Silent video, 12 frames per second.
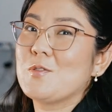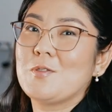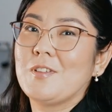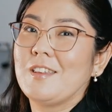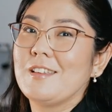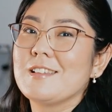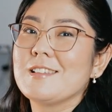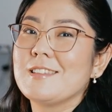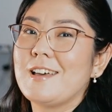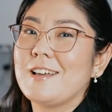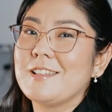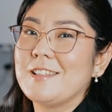Students
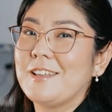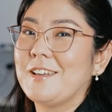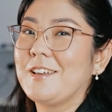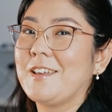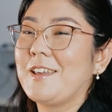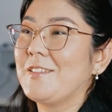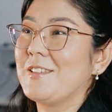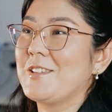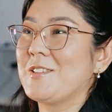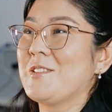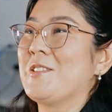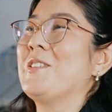study and
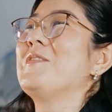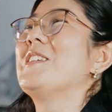listen to me,